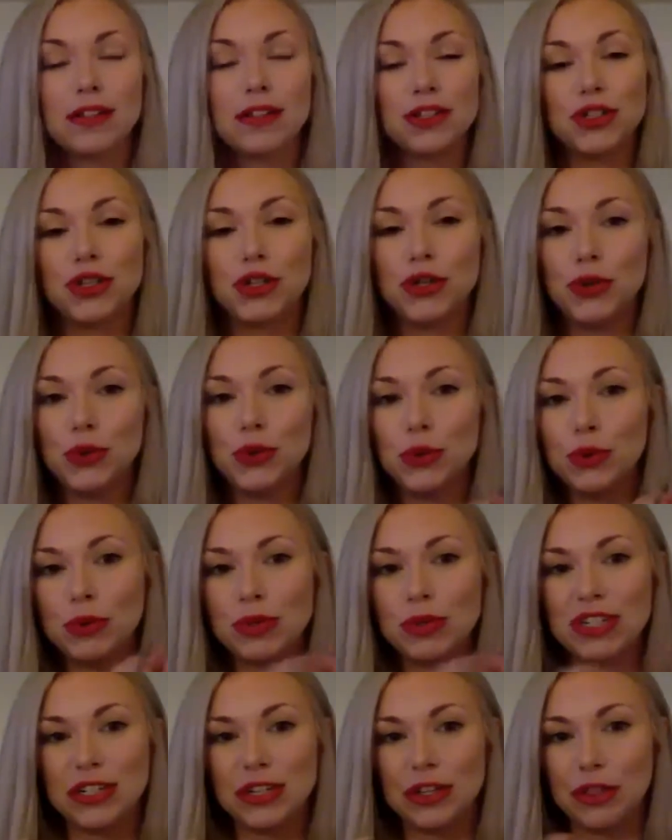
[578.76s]
2
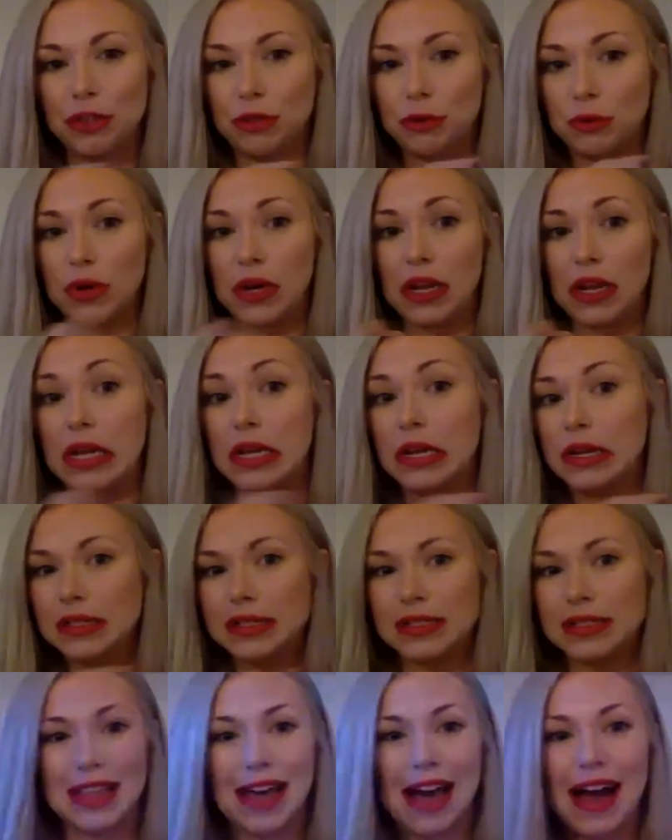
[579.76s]
to 3
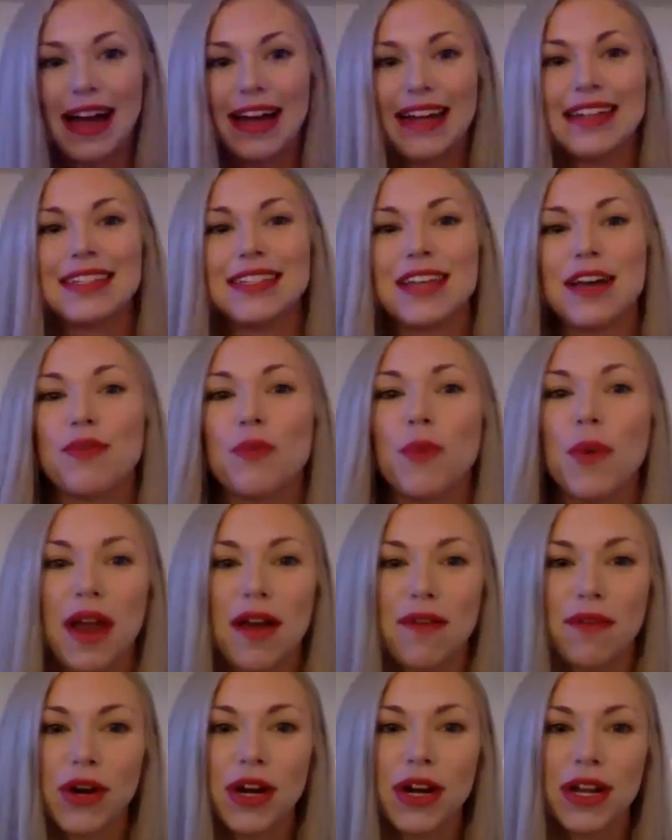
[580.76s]
slides of
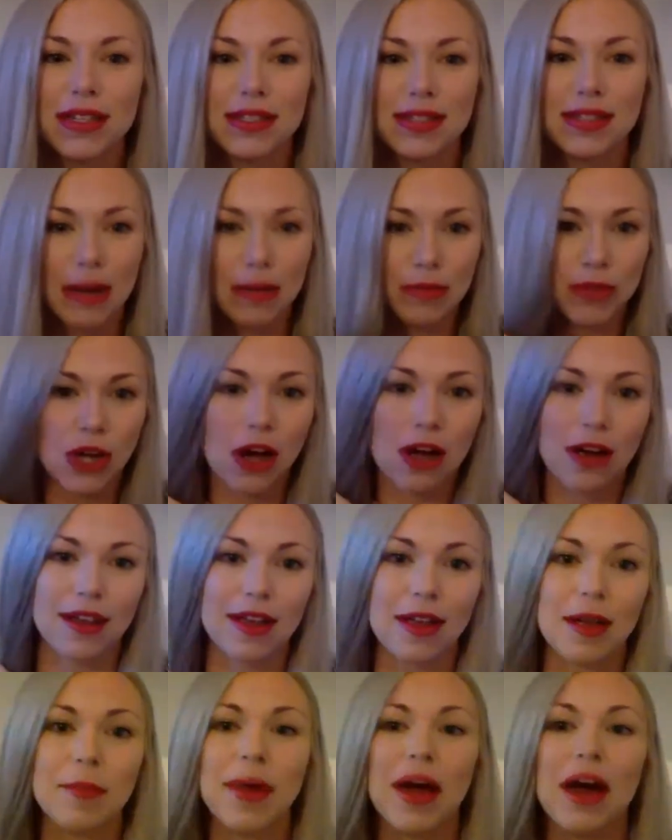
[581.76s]
whatever it is that I'm
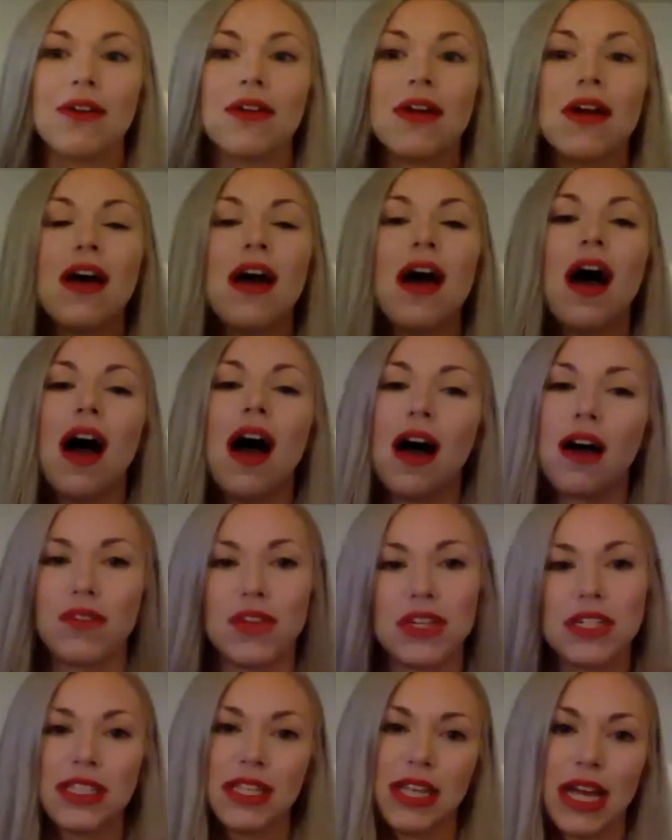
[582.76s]
talking about.
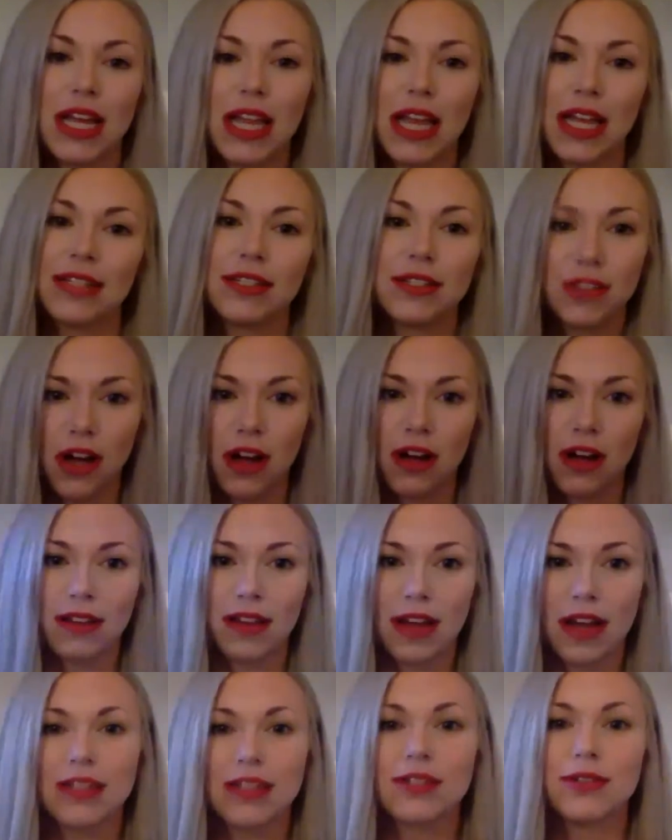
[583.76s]
Obviously, I like to talk a
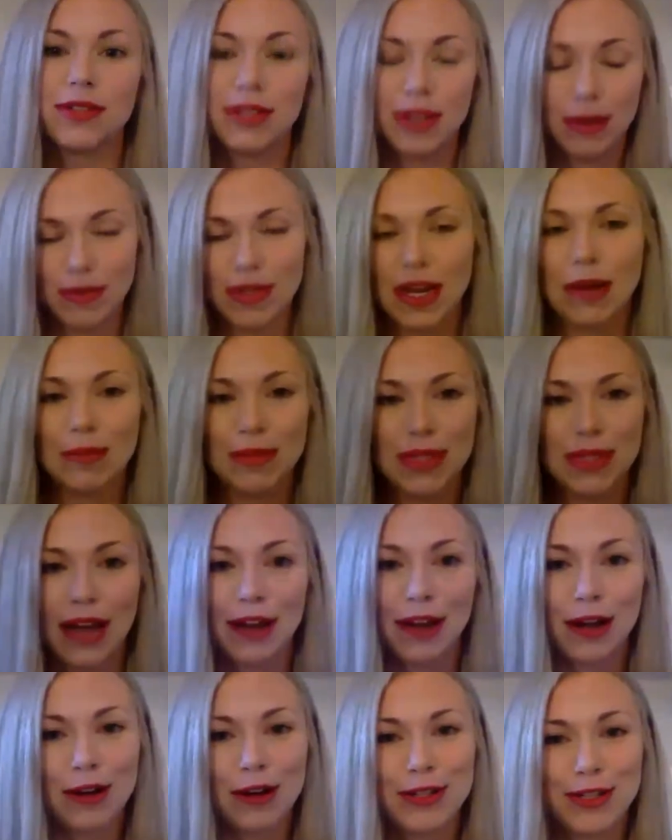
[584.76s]
lot, so sometimes
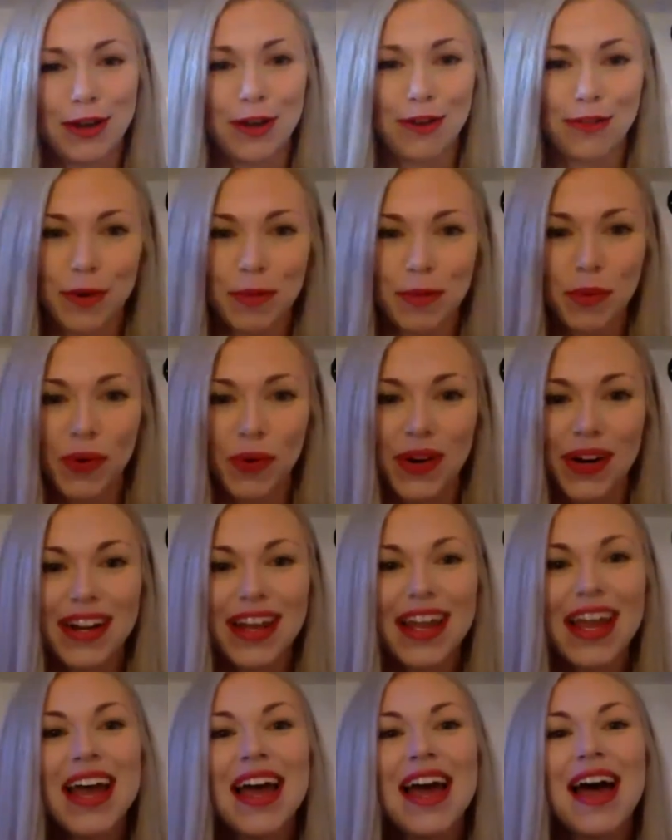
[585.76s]
that goes overboard.
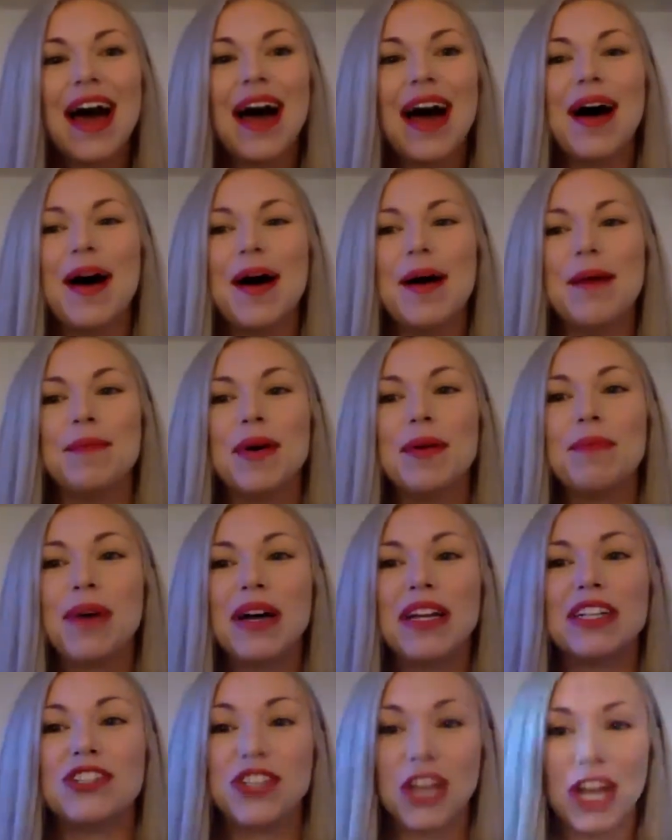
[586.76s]

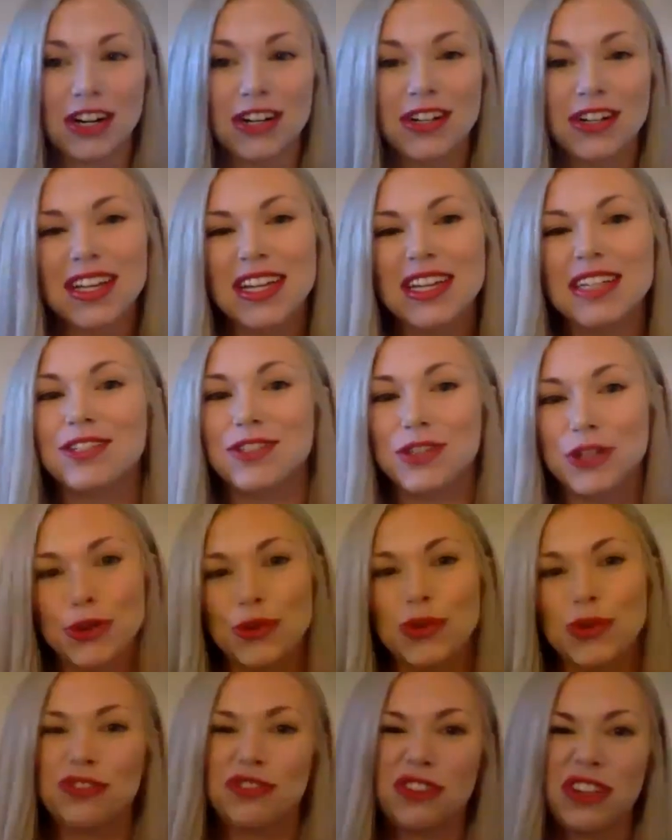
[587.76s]
But generally, 2
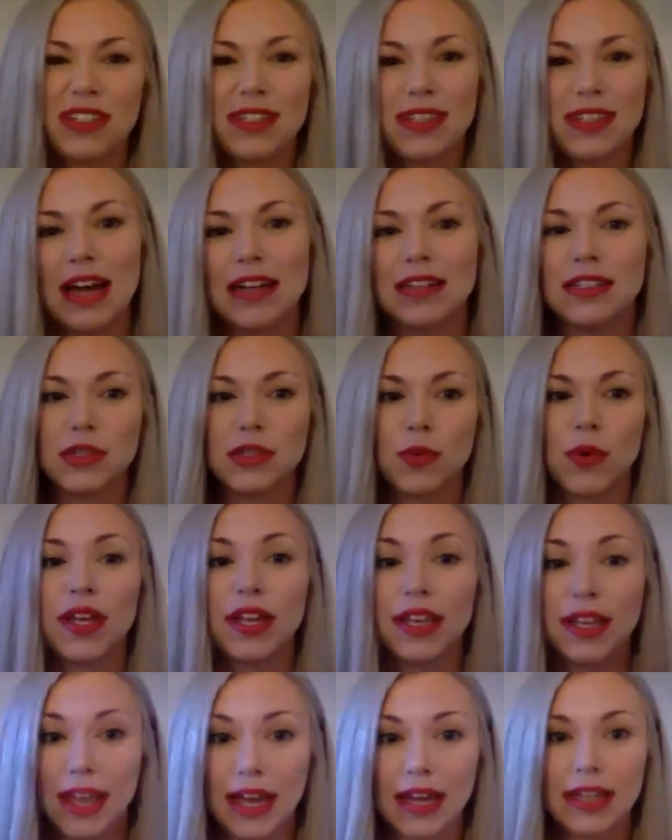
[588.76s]
to 3 slides is what
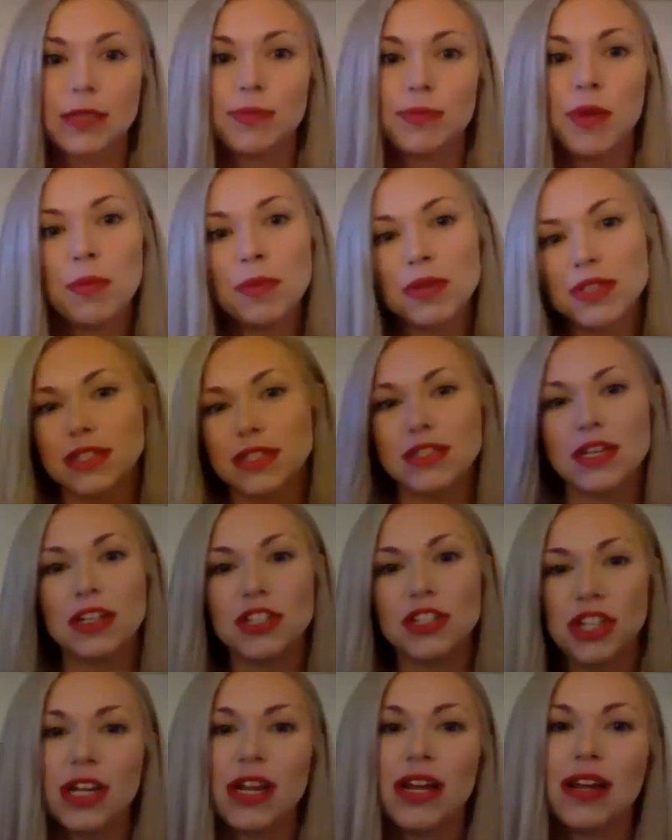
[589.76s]
gets people's
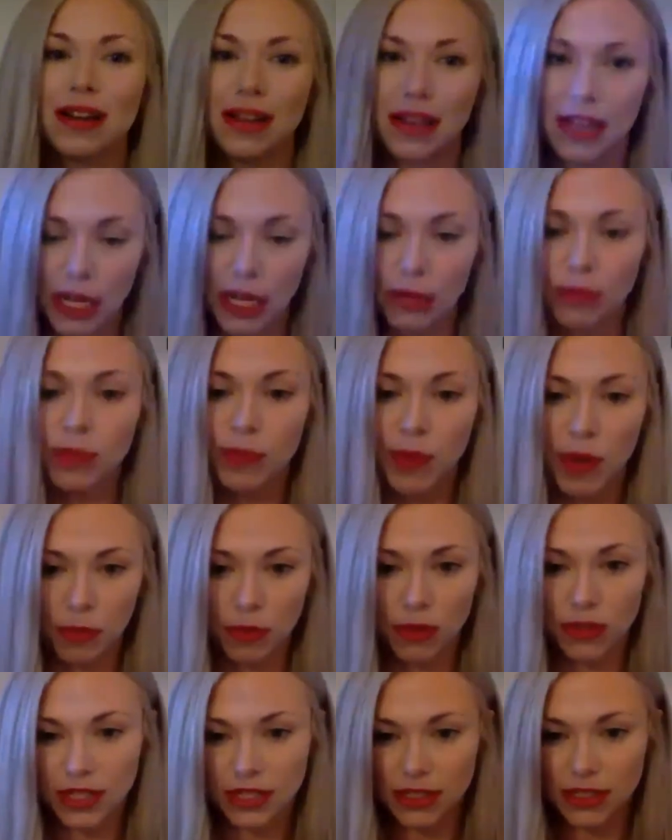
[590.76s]
attention and keeps
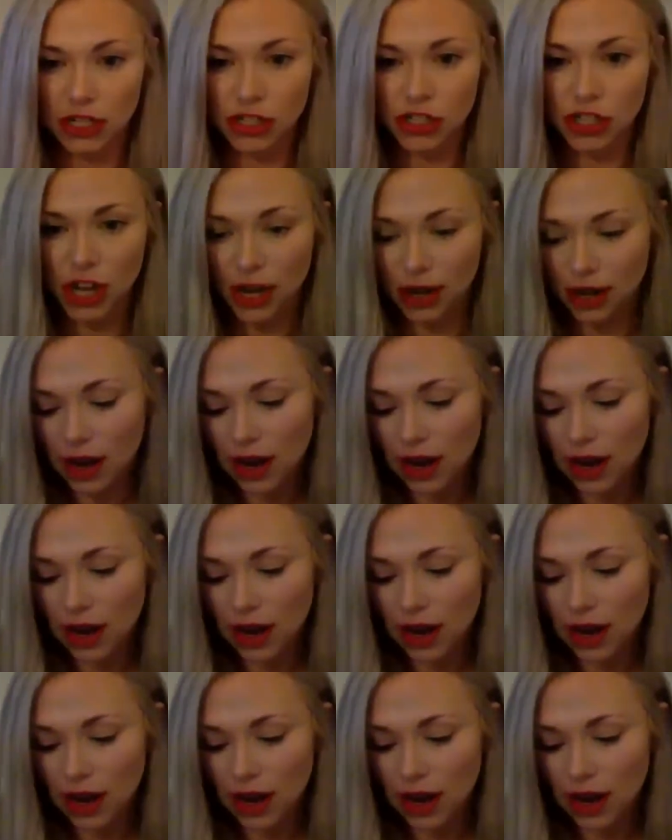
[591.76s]
people's attention.